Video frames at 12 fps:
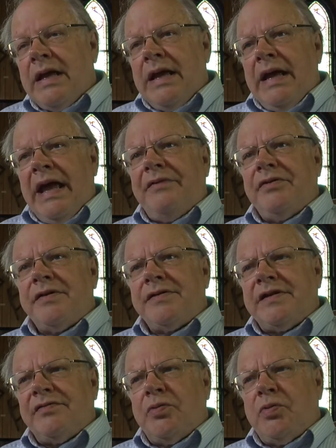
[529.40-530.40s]
After the
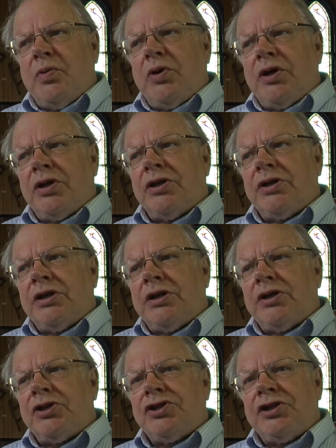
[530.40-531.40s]
Civil
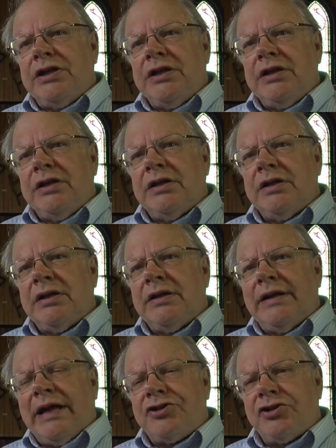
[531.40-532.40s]
War, she
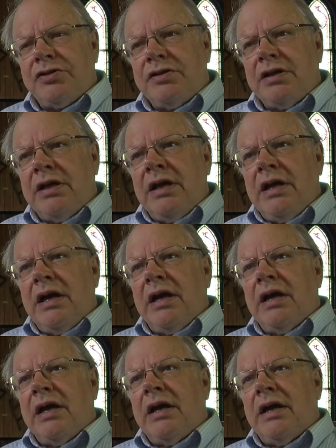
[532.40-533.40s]
lectured
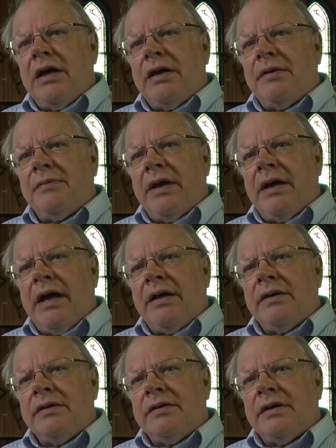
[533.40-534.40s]

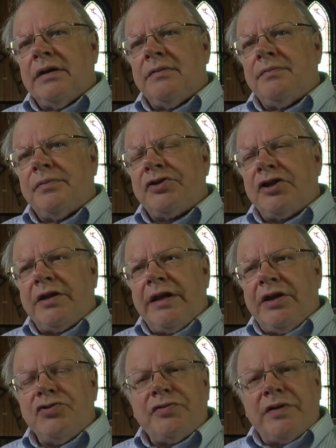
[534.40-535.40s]
particularly
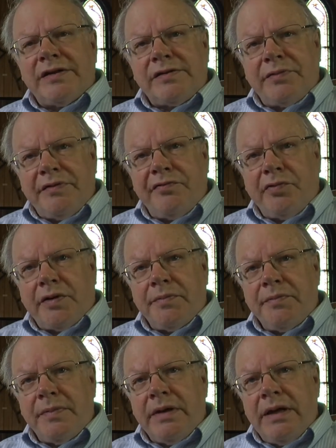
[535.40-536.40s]
on dress
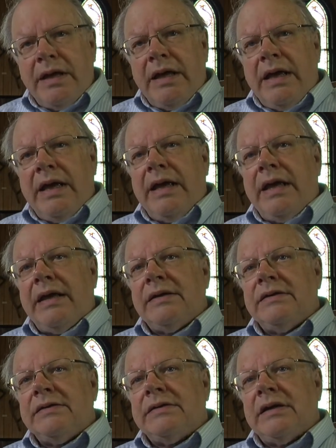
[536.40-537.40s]
reform, and